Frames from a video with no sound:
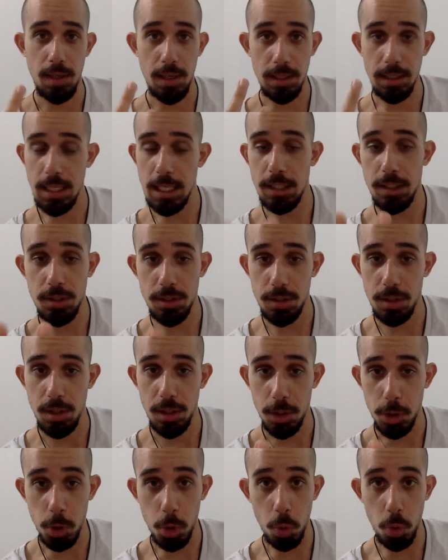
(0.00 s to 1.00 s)
unless
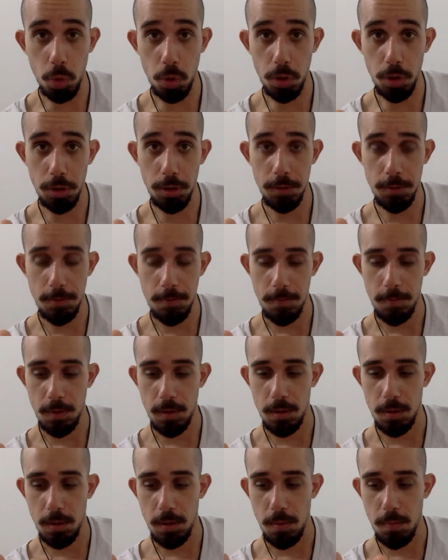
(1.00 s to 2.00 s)
you're
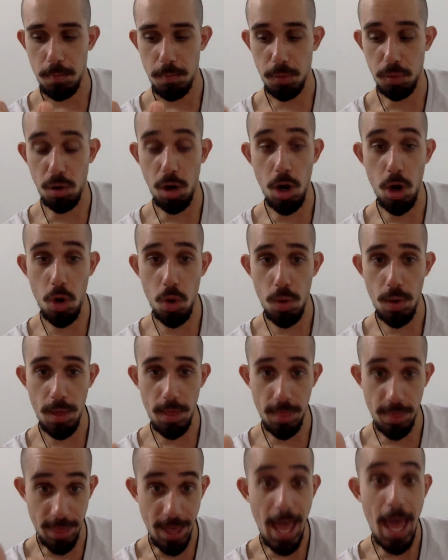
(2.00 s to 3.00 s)
pro
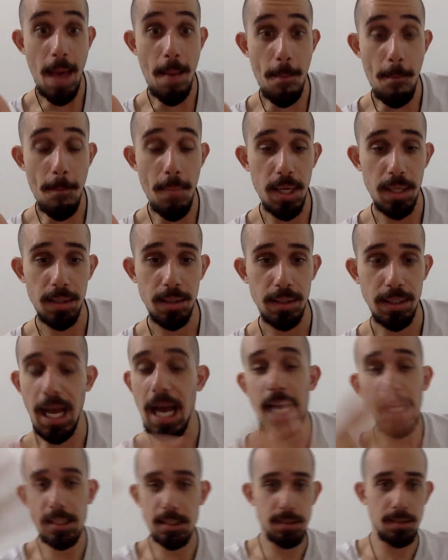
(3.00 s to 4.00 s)
them,
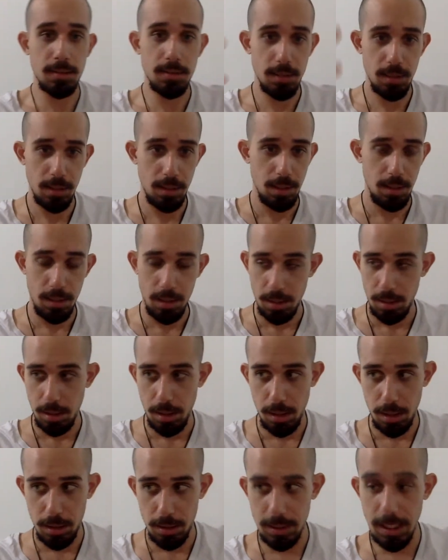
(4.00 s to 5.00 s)
not
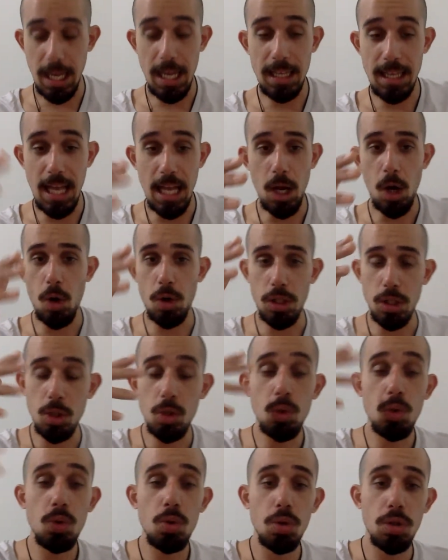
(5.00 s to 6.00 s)
saying that
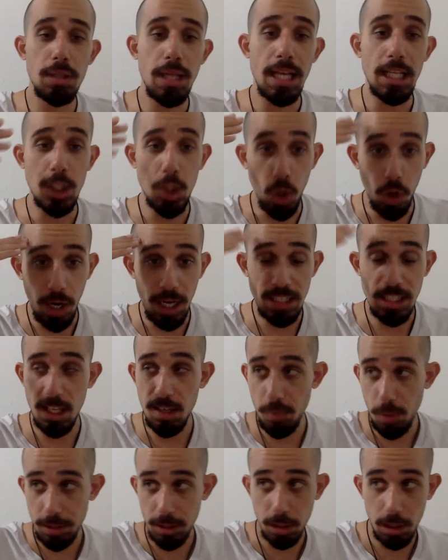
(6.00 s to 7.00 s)
that your idea
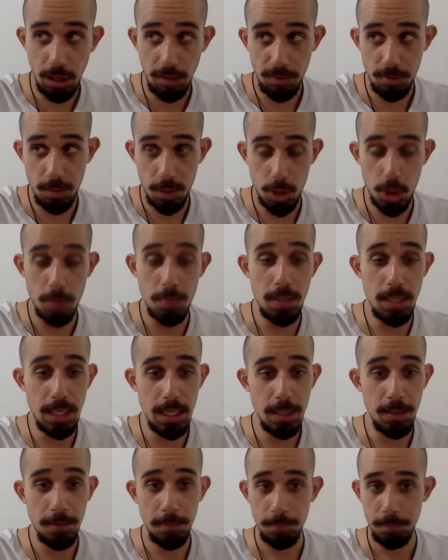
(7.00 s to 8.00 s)
of what their government should
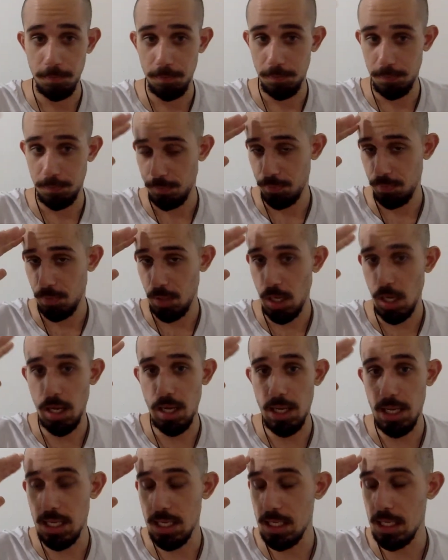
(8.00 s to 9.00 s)
be,
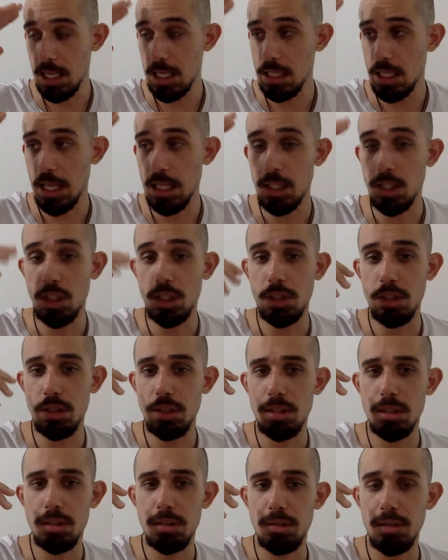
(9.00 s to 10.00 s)
that
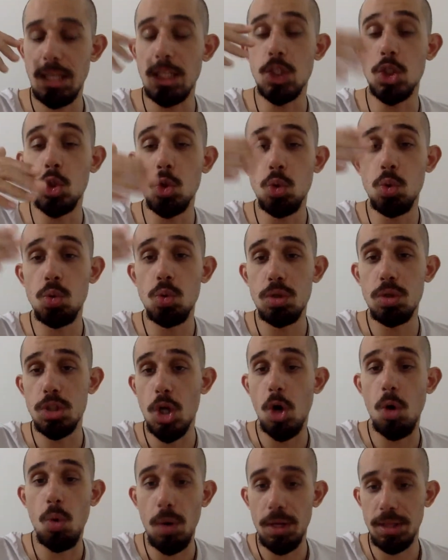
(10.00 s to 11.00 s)
you
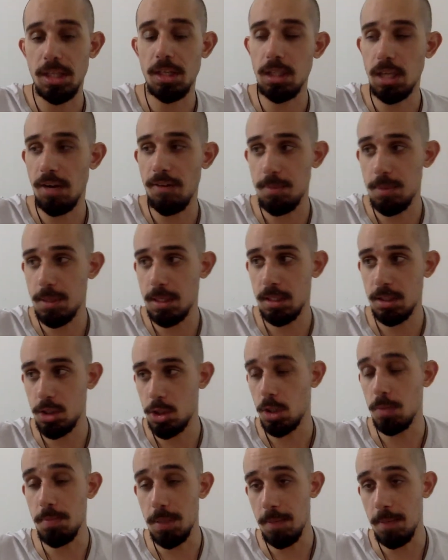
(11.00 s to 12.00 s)
know what their government
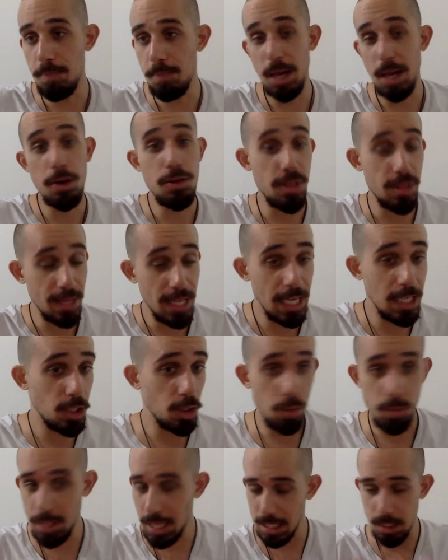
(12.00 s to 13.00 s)
should be better than they
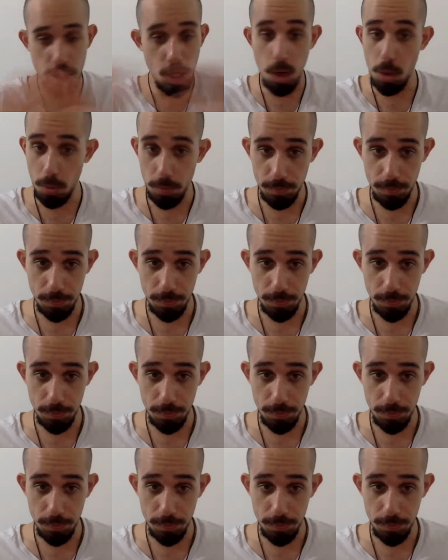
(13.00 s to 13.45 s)
do. That no,